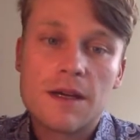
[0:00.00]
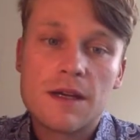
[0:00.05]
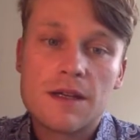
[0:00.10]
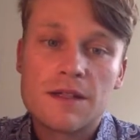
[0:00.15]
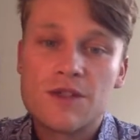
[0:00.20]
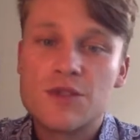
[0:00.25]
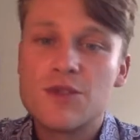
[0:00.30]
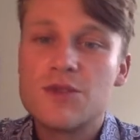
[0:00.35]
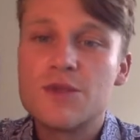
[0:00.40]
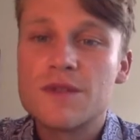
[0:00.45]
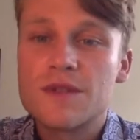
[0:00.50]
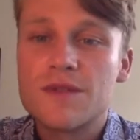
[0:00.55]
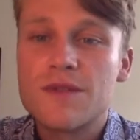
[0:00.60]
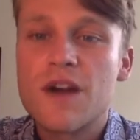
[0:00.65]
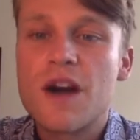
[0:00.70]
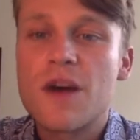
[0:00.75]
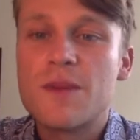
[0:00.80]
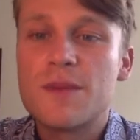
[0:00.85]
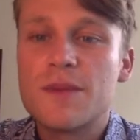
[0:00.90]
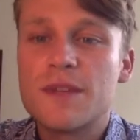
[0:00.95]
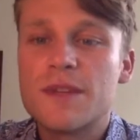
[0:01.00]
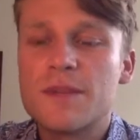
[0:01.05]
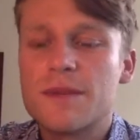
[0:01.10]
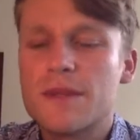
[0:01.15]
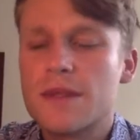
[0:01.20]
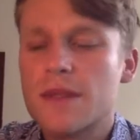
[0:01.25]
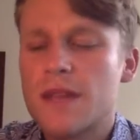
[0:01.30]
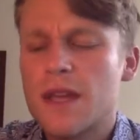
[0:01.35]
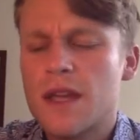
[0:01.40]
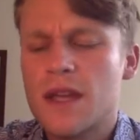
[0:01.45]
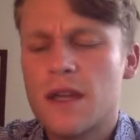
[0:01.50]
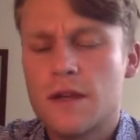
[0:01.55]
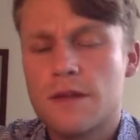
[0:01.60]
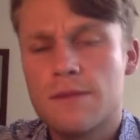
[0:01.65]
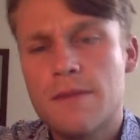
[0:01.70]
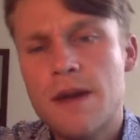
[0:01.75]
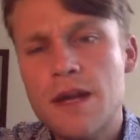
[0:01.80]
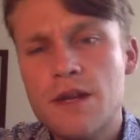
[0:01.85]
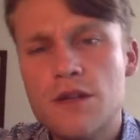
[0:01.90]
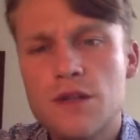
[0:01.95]
Students have commonly been like,
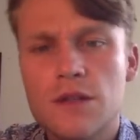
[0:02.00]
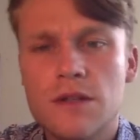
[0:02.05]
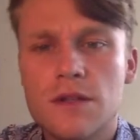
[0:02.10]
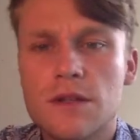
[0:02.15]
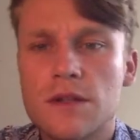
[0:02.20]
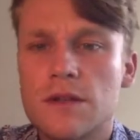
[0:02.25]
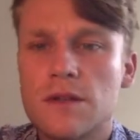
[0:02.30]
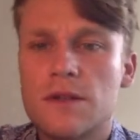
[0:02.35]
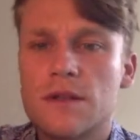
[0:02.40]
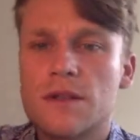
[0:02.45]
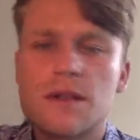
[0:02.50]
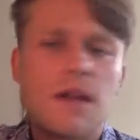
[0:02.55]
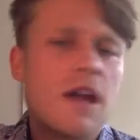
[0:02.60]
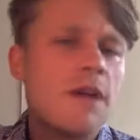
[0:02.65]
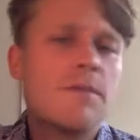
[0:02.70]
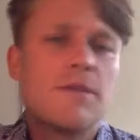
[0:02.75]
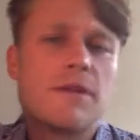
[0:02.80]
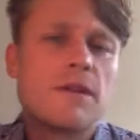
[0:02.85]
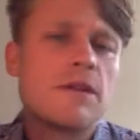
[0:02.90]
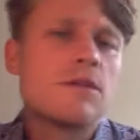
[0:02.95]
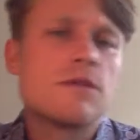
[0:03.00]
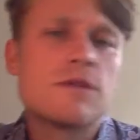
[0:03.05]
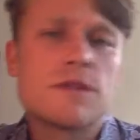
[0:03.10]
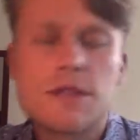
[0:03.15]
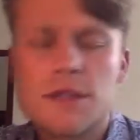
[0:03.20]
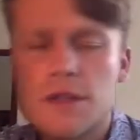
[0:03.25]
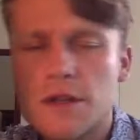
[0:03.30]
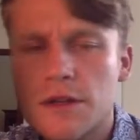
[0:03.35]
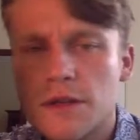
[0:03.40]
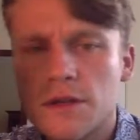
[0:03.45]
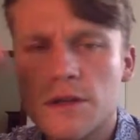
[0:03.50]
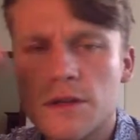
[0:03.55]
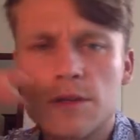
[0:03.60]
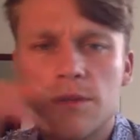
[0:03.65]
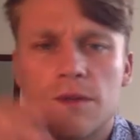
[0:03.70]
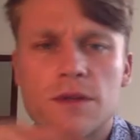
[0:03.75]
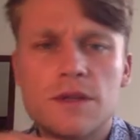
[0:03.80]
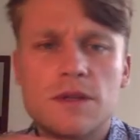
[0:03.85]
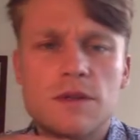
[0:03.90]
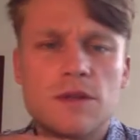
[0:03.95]
imagine this hypothetical scenario in
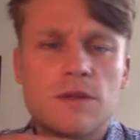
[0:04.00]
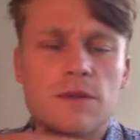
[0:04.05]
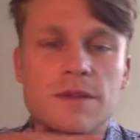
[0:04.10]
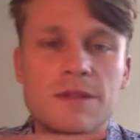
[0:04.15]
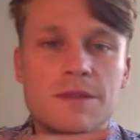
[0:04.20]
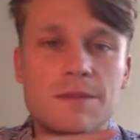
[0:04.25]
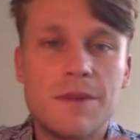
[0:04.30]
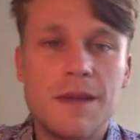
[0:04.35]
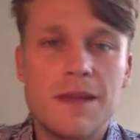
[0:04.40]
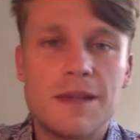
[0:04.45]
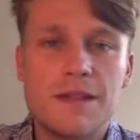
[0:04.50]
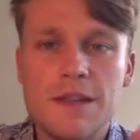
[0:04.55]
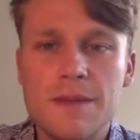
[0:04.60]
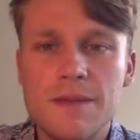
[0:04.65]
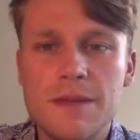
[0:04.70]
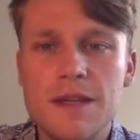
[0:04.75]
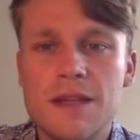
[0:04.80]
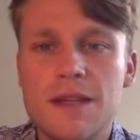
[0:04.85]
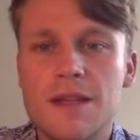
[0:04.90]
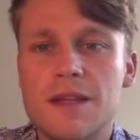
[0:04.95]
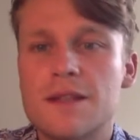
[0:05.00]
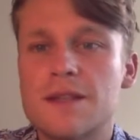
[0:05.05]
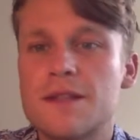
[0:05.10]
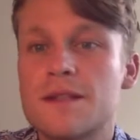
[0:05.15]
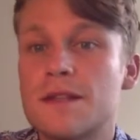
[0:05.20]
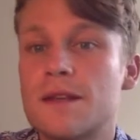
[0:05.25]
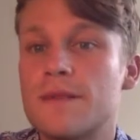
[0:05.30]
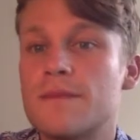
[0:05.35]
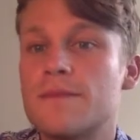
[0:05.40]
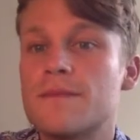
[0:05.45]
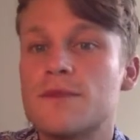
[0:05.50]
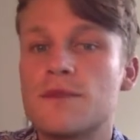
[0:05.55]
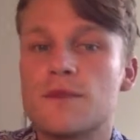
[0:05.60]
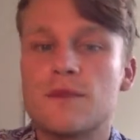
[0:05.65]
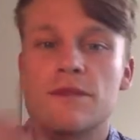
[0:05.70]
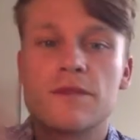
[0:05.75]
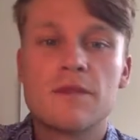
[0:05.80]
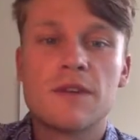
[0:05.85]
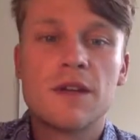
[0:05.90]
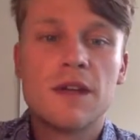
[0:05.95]
which there was a pandemic and some sort
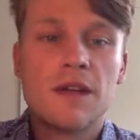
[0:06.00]
of